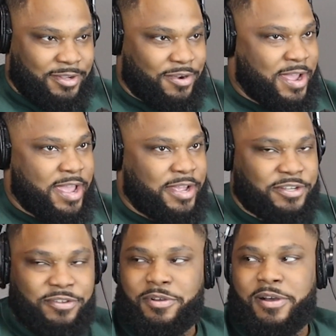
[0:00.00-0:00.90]
your age
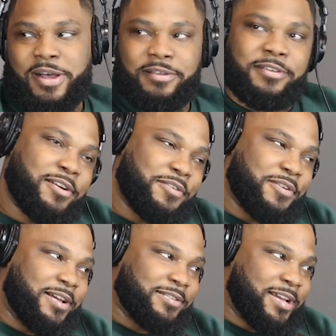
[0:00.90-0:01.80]
and you did. go out, you know, you
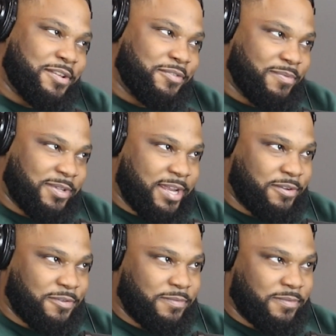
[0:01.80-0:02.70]
go outside, you do what they
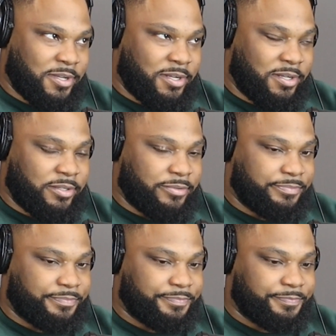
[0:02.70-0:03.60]
do.
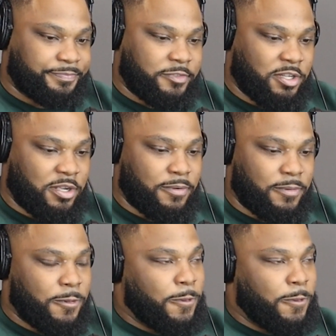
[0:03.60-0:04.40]
Um, so,